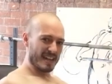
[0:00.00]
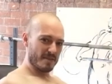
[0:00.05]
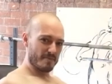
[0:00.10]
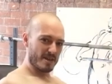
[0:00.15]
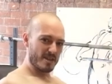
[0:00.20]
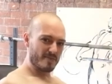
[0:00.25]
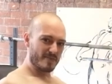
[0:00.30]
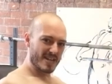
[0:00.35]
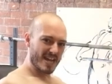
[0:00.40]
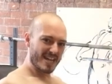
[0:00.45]
I
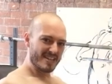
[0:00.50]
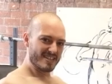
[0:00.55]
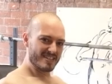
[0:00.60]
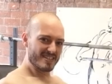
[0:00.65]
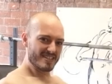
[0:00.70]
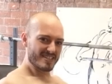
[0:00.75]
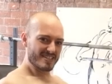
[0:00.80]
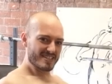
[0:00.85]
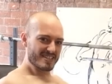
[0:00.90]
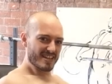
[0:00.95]
might even add
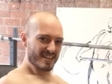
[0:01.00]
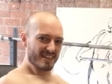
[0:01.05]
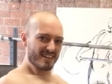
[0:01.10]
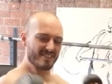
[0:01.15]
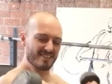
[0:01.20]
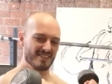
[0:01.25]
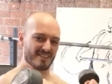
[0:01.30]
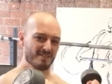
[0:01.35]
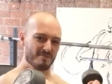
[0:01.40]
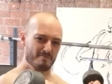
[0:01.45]
in a sneaky
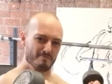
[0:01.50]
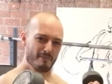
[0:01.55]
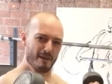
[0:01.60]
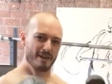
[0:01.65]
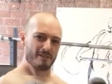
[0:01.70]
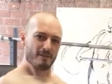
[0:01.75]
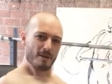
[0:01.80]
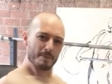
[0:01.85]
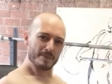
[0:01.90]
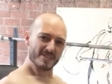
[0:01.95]
little
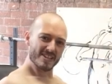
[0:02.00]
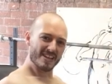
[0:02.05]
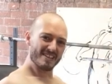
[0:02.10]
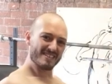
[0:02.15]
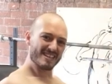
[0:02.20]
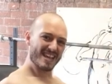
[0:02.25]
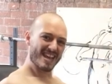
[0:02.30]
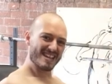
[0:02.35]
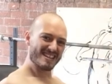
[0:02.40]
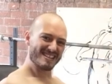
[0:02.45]
myo rep set
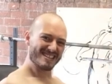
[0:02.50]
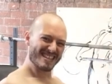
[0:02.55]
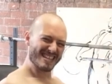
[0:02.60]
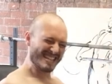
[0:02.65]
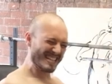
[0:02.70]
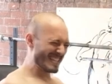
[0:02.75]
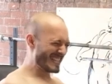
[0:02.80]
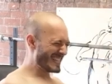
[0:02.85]
at the end.